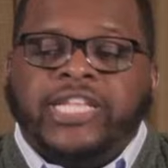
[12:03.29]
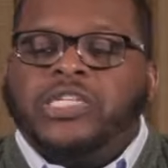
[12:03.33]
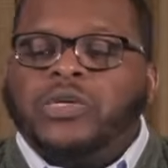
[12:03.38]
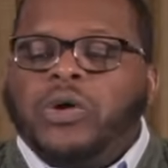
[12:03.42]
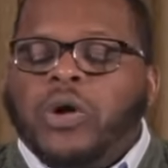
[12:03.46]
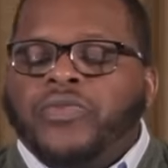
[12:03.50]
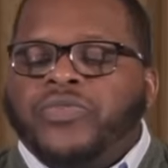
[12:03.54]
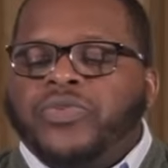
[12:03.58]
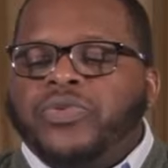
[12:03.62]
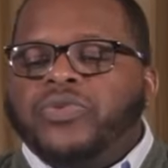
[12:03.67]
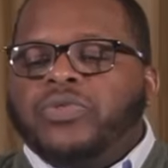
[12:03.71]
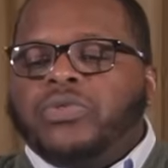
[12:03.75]
so
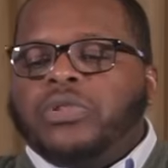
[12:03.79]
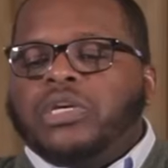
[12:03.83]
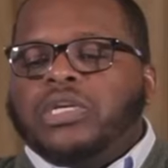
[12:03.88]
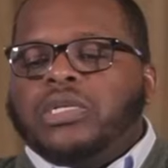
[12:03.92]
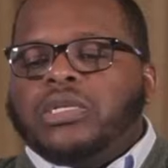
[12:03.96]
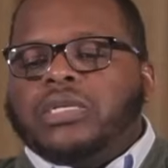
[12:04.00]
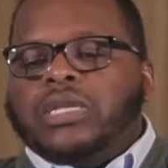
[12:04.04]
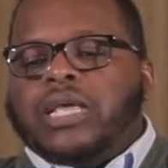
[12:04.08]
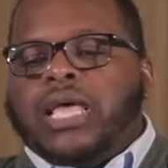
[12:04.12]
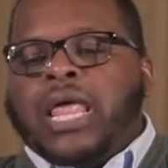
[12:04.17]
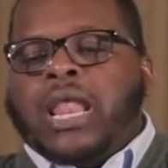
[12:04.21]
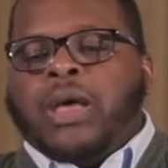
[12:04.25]
if you look at,
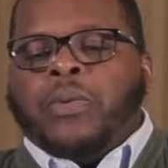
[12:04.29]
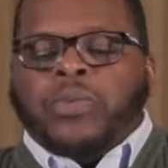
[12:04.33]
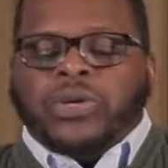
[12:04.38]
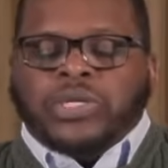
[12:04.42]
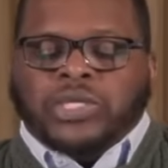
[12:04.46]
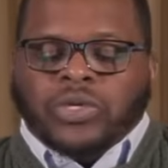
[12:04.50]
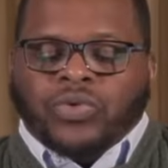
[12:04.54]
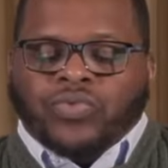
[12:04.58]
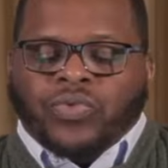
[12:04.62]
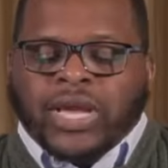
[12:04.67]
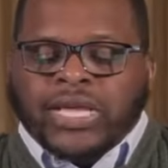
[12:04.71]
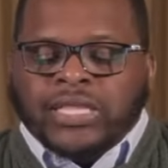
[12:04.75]
I want
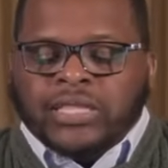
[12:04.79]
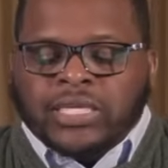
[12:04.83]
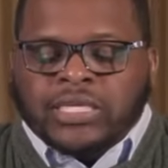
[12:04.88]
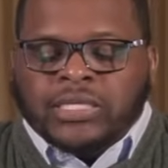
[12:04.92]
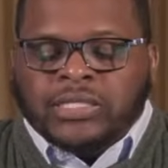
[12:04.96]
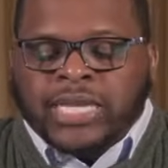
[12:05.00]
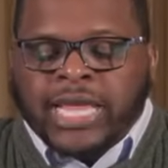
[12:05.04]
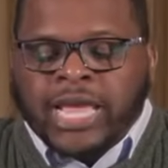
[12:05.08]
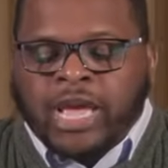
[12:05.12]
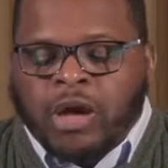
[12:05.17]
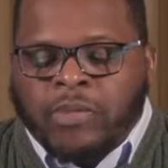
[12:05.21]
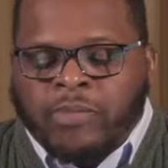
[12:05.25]
you to write this
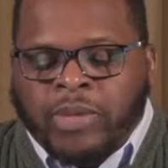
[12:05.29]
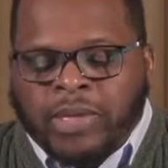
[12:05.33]
down.